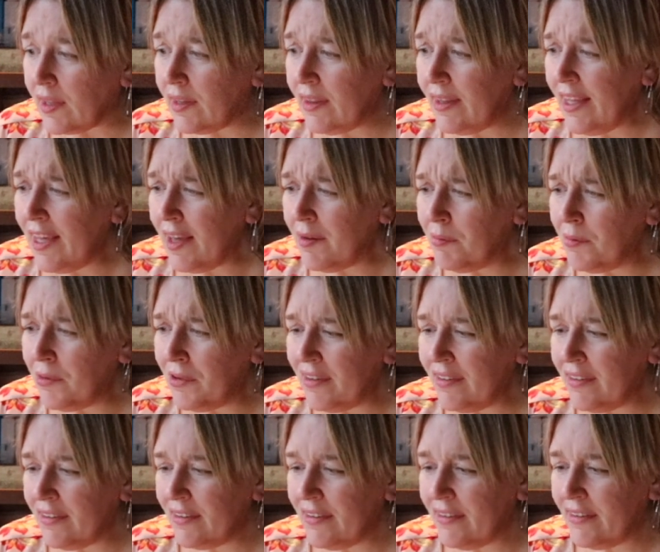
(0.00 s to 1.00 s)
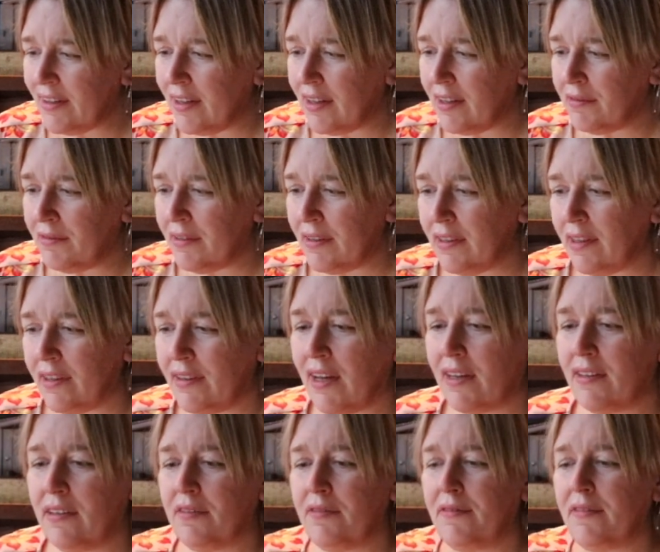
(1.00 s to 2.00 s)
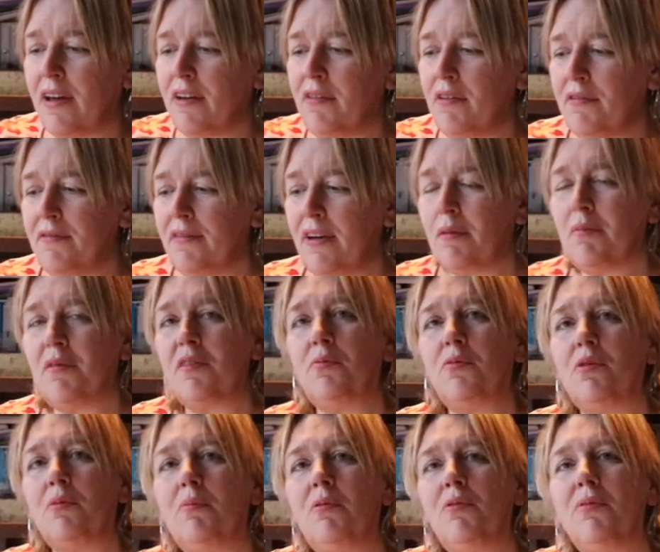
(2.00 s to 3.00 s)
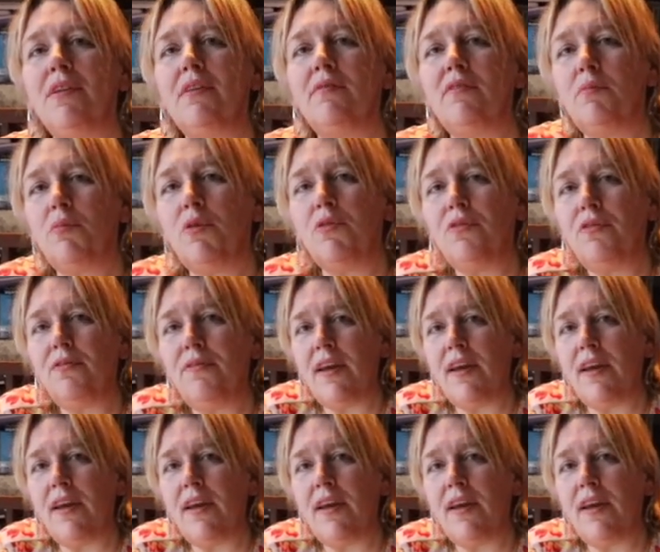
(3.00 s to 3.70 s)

the Empress herself and another very famous, probably one of the most